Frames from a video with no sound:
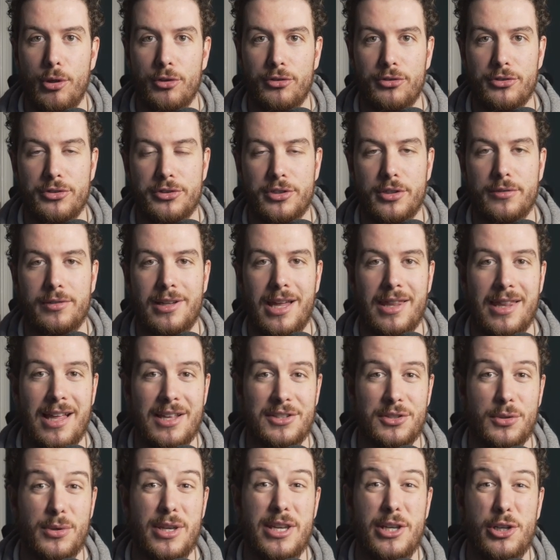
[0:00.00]
and stuff like that.
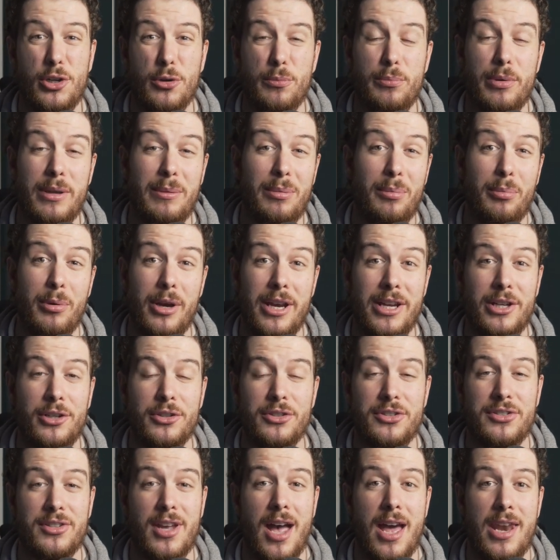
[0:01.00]
So he could be a pretty
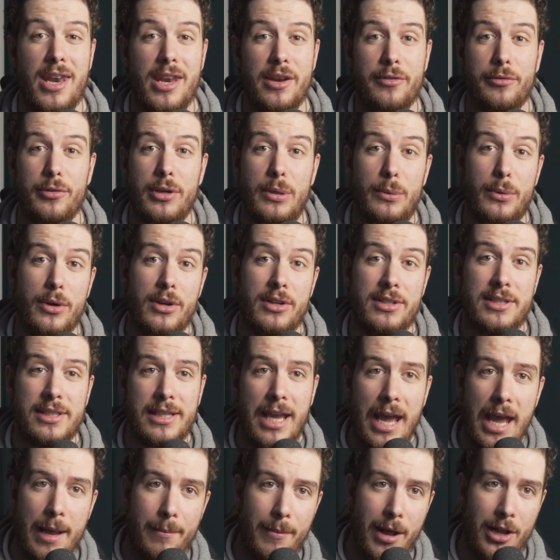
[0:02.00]
good signing if we were to
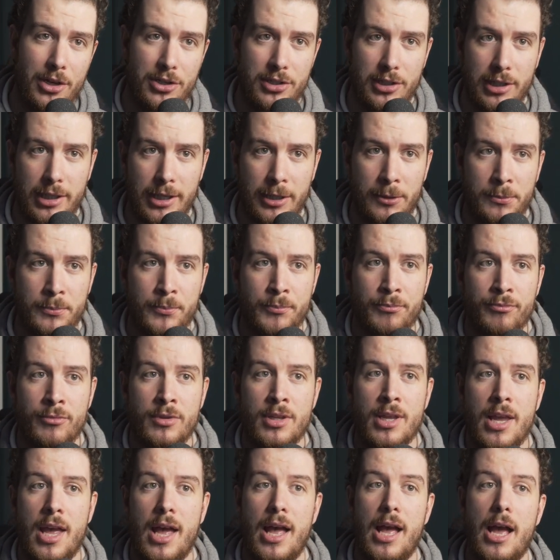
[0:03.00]
get him, actually.
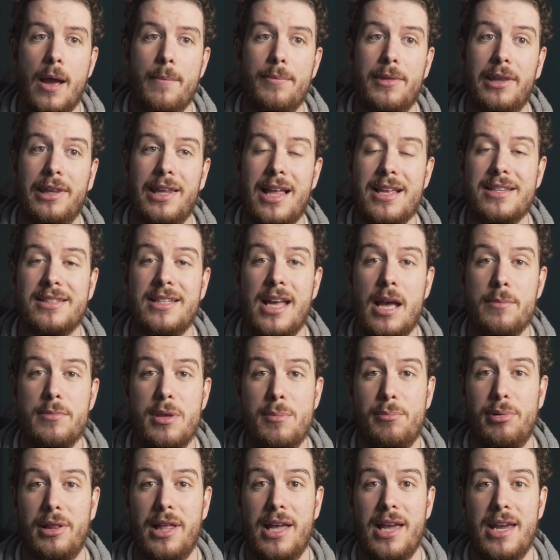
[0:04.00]
The last time he
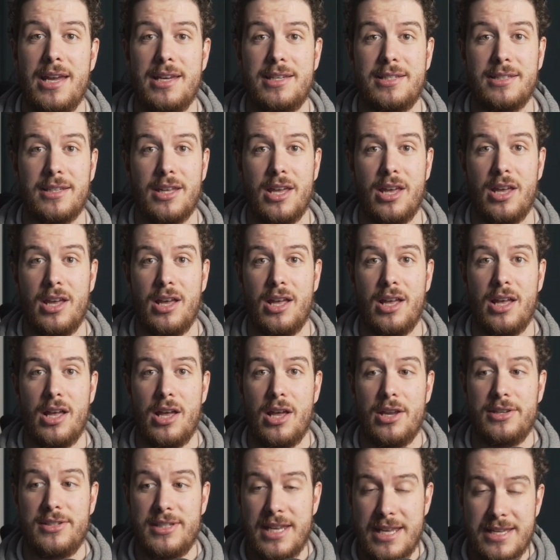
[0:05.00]
played
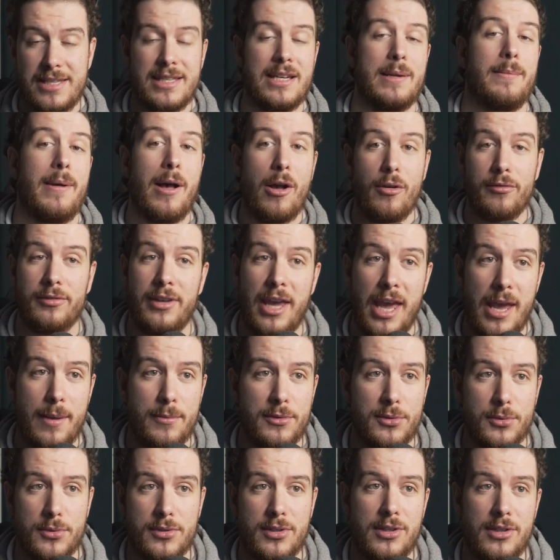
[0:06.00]
a decent amount of games was in the